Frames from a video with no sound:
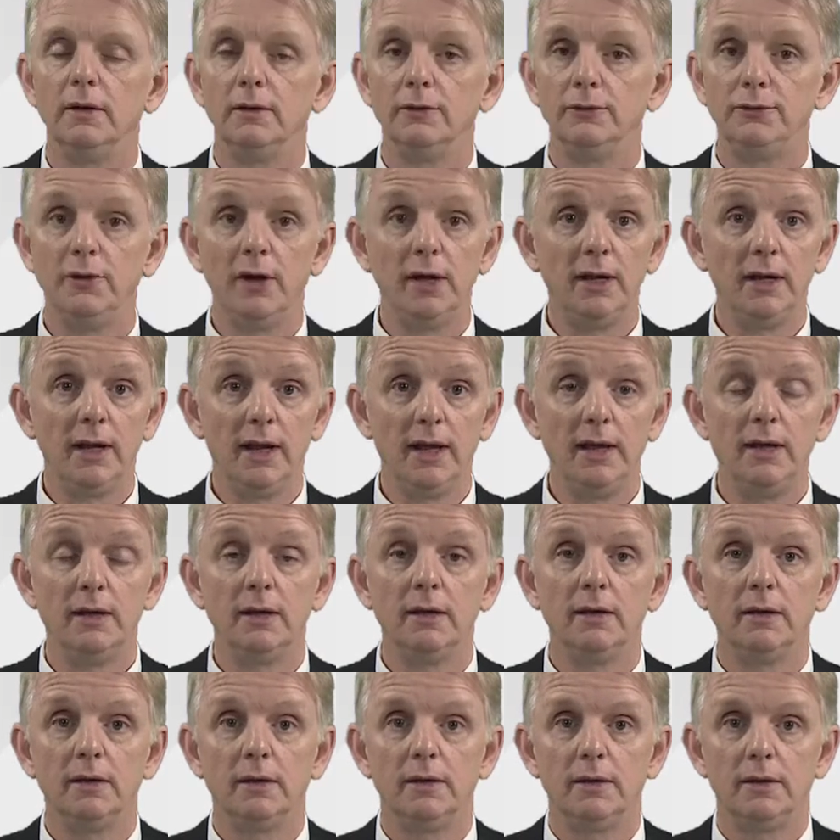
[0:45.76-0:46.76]
Finally,
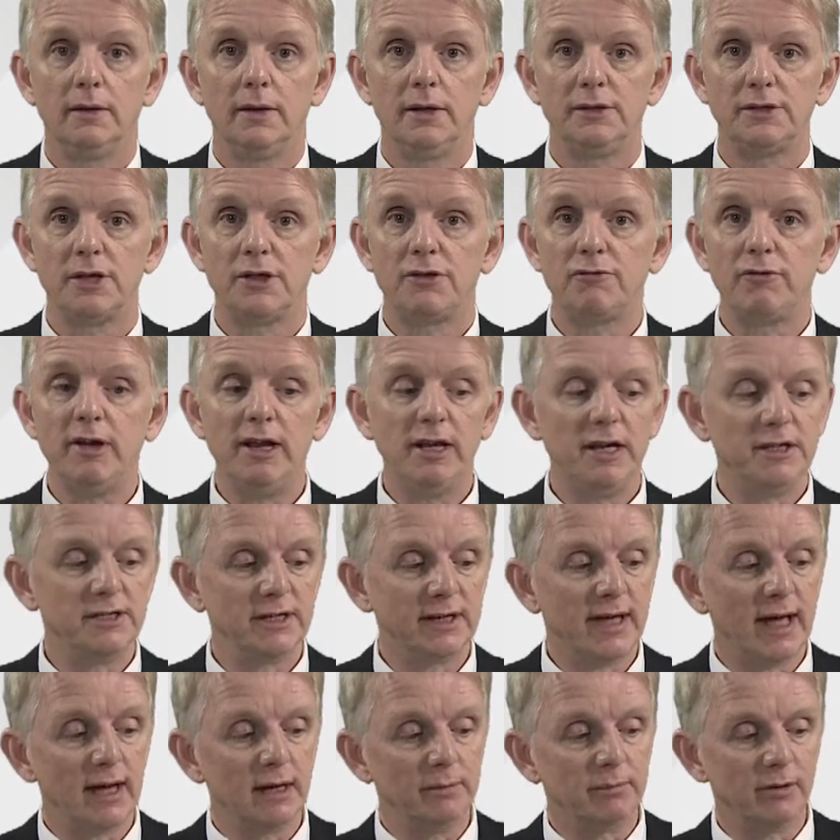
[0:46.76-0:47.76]
there's a 3-litre
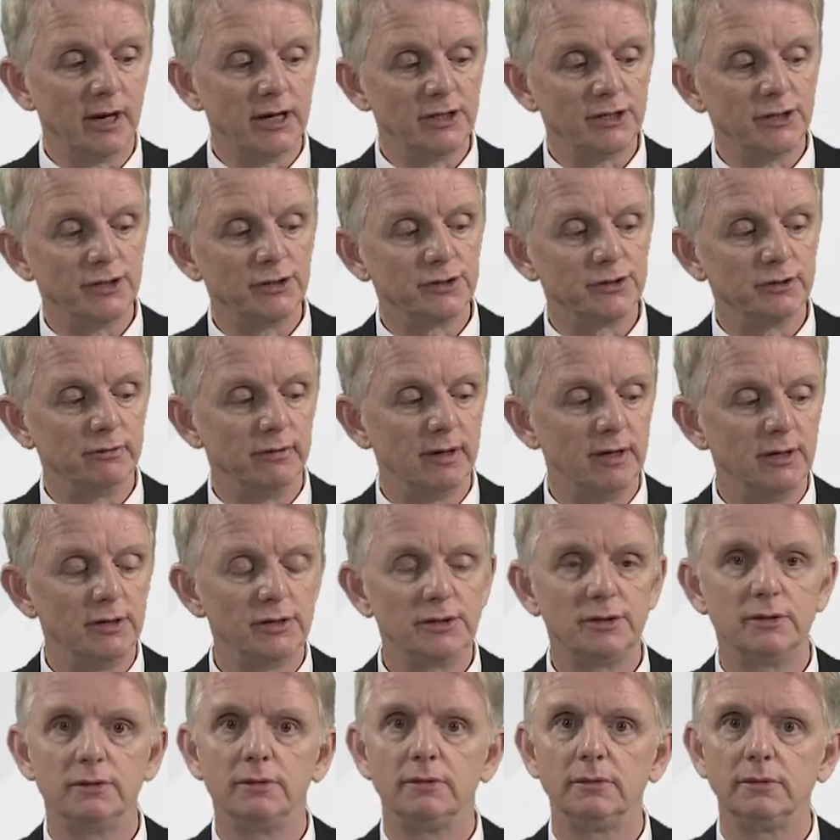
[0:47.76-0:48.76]
calibration
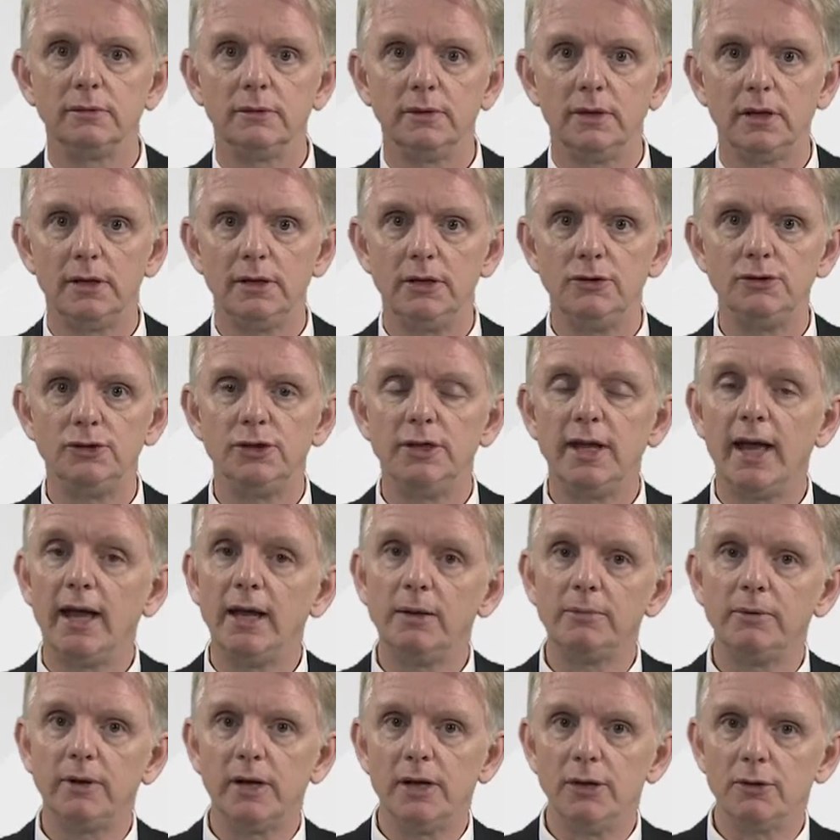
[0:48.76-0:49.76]
syringe, and you should
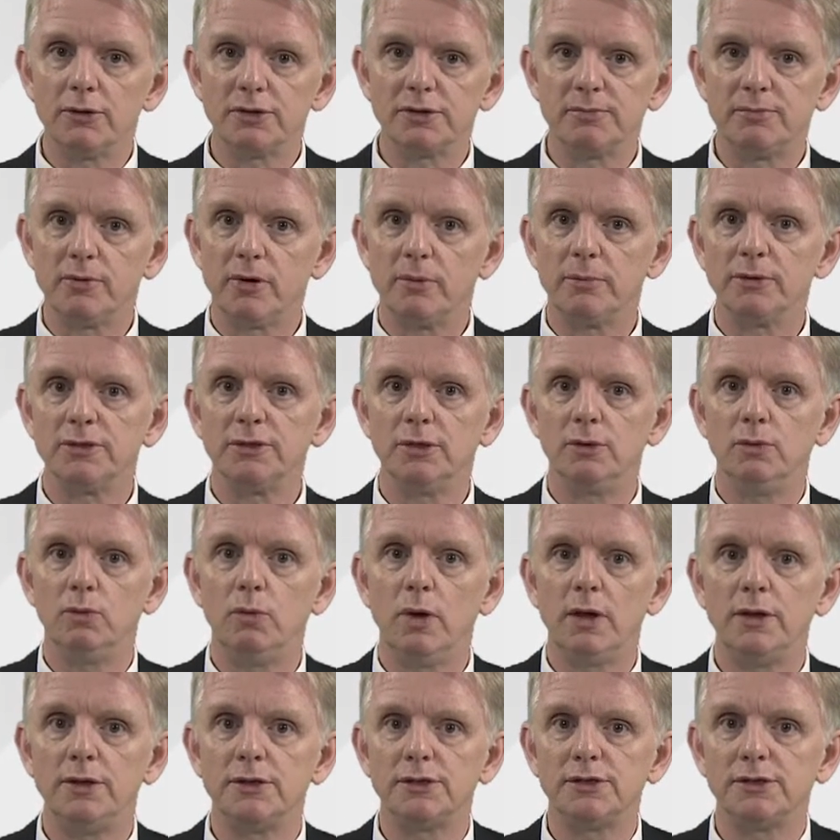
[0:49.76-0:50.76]
calibrate your spirometer
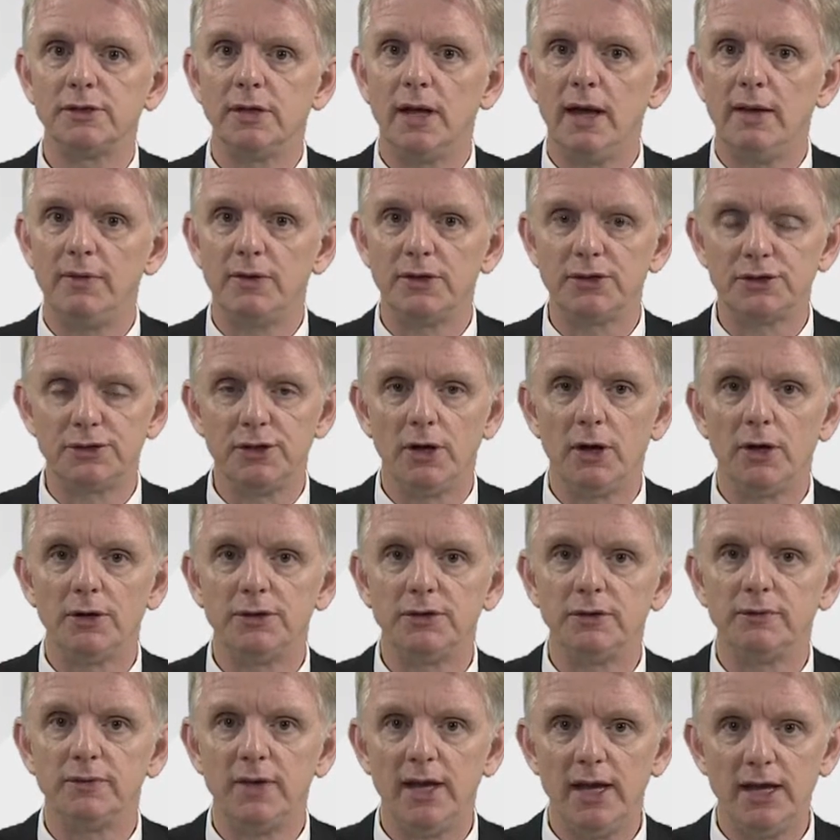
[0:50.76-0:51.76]
once at the
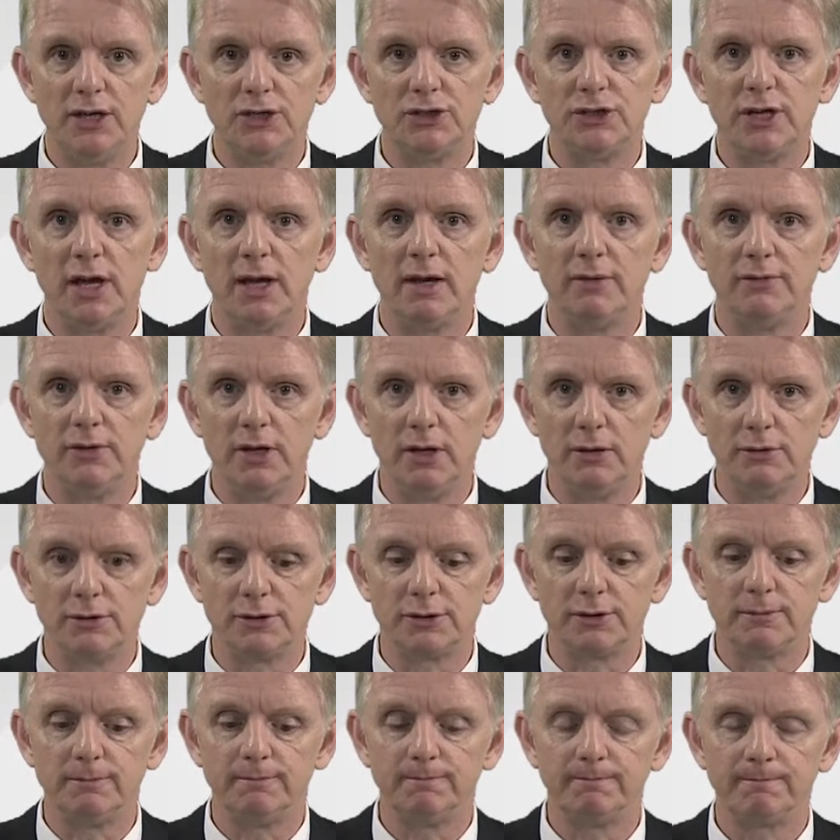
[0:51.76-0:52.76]
start of each day of use.